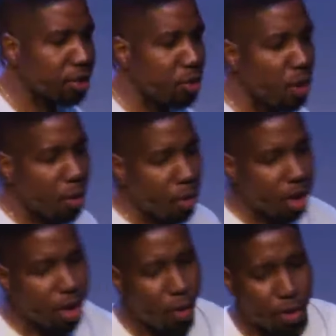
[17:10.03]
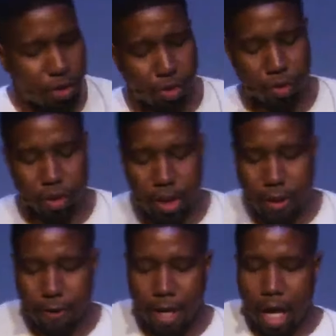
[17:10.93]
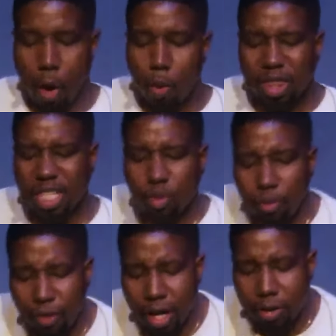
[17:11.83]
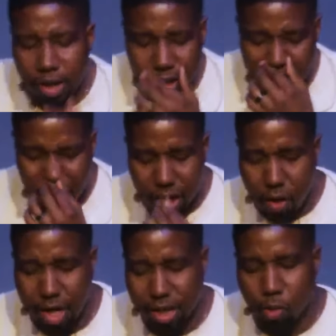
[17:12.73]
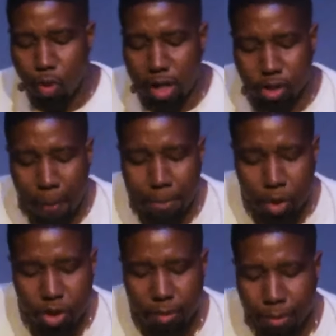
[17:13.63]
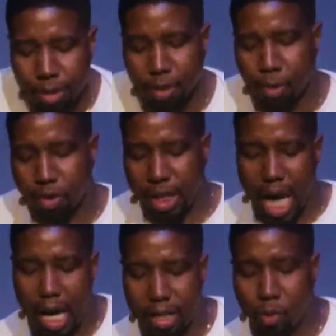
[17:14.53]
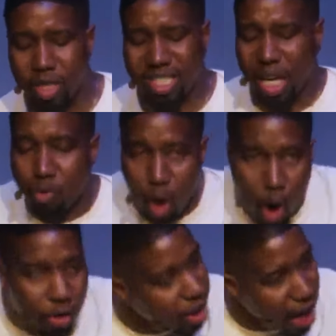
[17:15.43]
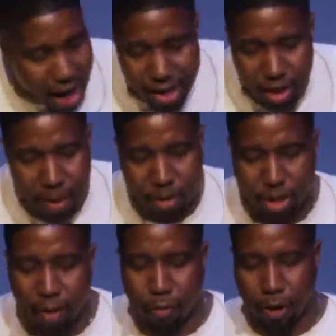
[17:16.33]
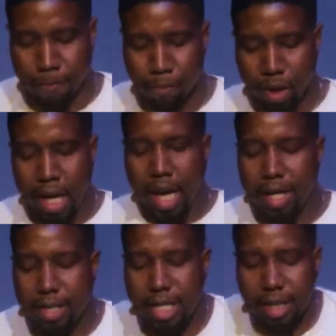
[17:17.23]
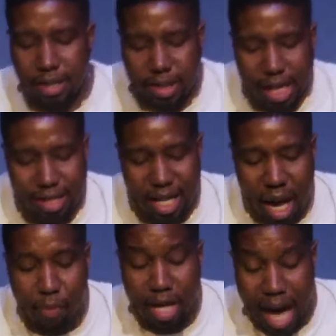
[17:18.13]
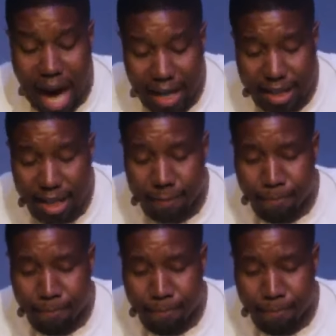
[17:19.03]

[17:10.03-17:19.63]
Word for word: to what we're going through. What this reveals is something known as the retribution principle of theology, which is a wrong theology about suffering. It essentially states that every act